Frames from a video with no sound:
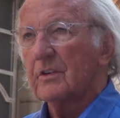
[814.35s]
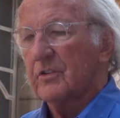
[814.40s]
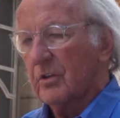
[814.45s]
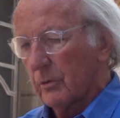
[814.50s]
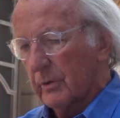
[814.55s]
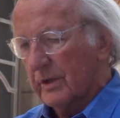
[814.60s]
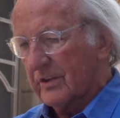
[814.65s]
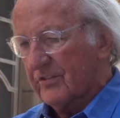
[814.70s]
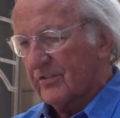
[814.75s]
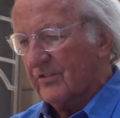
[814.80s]

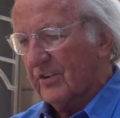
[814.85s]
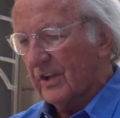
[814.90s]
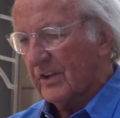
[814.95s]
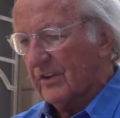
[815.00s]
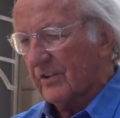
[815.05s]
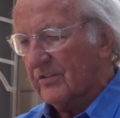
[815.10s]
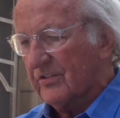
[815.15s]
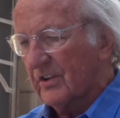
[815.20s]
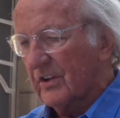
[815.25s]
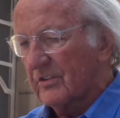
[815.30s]
to its
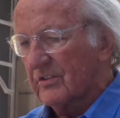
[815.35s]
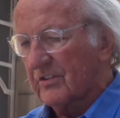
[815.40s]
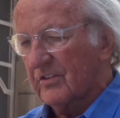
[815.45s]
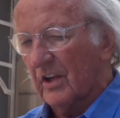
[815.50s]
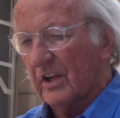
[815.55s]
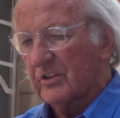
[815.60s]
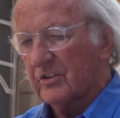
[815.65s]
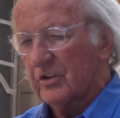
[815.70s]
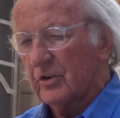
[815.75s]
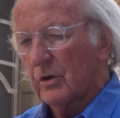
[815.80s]

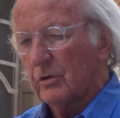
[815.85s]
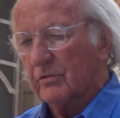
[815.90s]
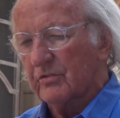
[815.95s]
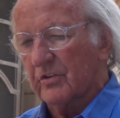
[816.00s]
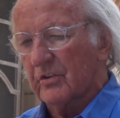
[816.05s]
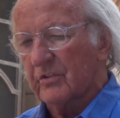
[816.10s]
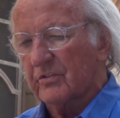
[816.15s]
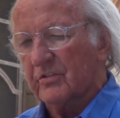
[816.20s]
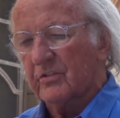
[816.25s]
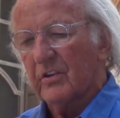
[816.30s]
citizens and
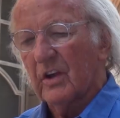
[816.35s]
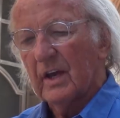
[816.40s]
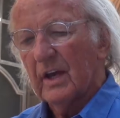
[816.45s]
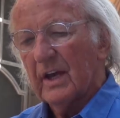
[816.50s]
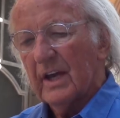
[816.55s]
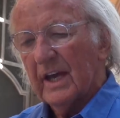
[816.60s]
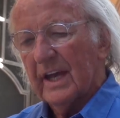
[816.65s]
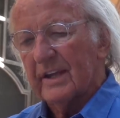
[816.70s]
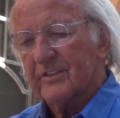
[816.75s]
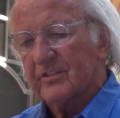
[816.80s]
uses
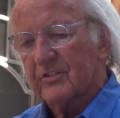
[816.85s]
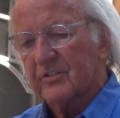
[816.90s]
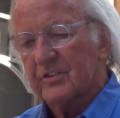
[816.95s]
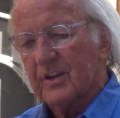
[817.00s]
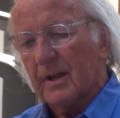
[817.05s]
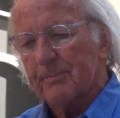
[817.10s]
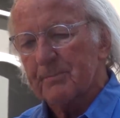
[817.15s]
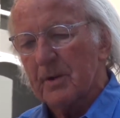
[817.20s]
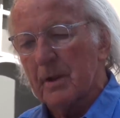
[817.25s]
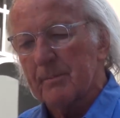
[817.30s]
its
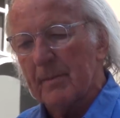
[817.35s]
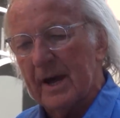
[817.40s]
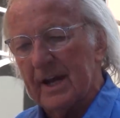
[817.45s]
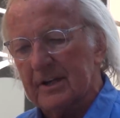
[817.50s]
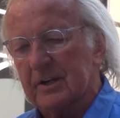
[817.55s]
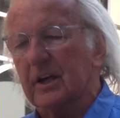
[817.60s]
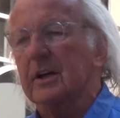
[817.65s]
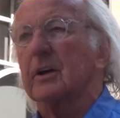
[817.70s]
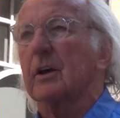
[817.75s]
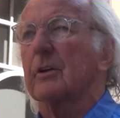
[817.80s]

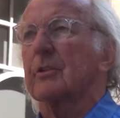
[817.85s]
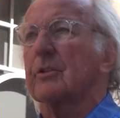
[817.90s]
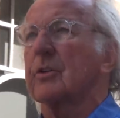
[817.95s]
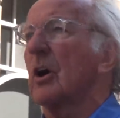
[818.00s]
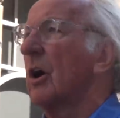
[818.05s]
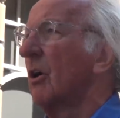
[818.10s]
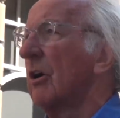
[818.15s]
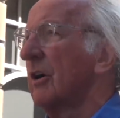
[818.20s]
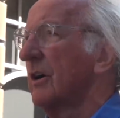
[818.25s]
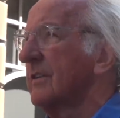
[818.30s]
diplomatic
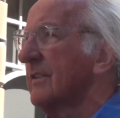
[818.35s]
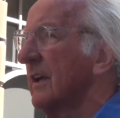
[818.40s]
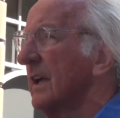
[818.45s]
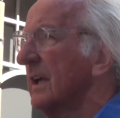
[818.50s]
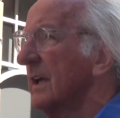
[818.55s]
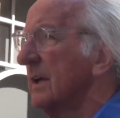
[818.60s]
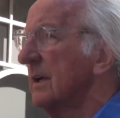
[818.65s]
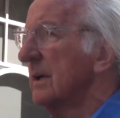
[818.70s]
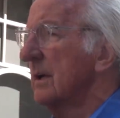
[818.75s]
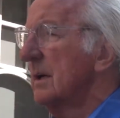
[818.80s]

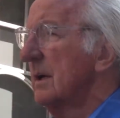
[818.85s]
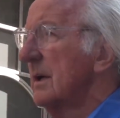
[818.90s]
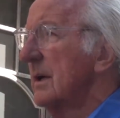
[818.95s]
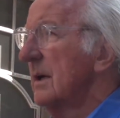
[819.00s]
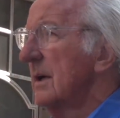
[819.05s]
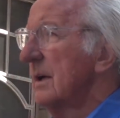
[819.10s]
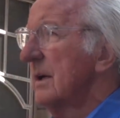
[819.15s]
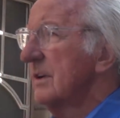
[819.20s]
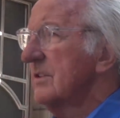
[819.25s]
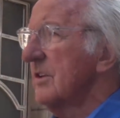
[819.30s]
authority
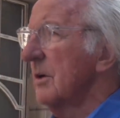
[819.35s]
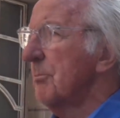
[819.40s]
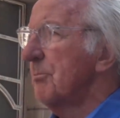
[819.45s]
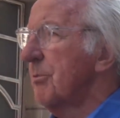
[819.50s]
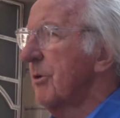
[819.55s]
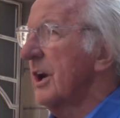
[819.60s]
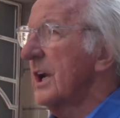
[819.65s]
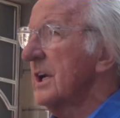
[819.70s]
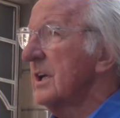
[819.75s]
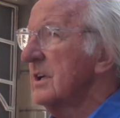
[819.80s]
to
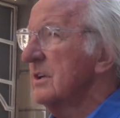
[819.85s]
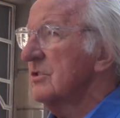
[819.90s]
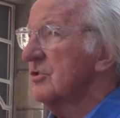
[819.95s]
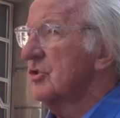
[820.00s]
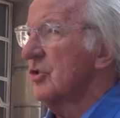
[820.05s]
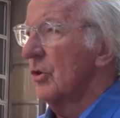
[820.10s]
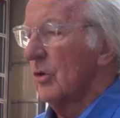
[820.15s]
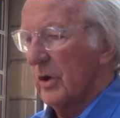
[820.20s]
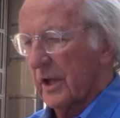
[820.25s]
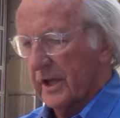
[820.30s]
bring
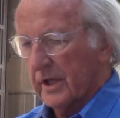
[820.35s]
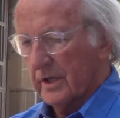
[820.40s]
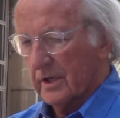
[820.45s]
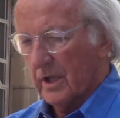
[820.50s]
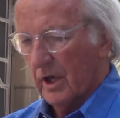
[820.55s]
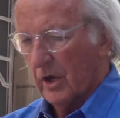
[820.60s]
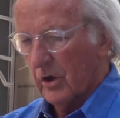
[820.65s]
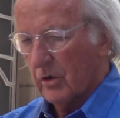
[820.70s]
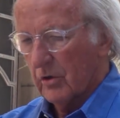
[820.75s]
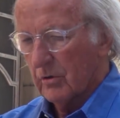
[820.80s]

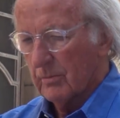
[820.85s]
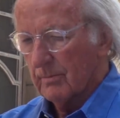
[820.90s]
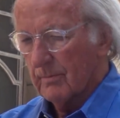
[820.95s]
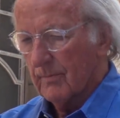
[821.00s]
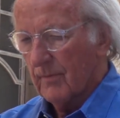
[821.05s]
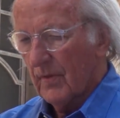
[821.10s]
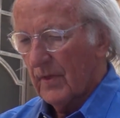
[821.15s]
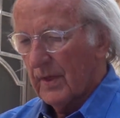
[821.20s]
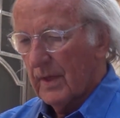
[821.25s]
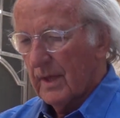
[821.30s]
Julian
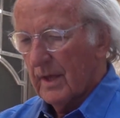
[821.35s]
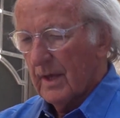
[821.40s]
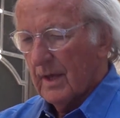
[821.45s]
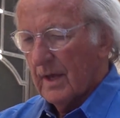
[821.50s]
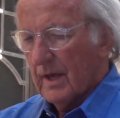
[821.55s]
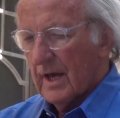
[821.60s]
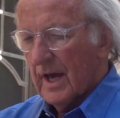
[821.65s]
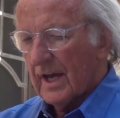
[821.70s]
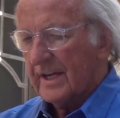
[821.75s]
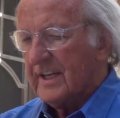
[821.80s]

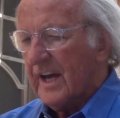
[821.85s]
home.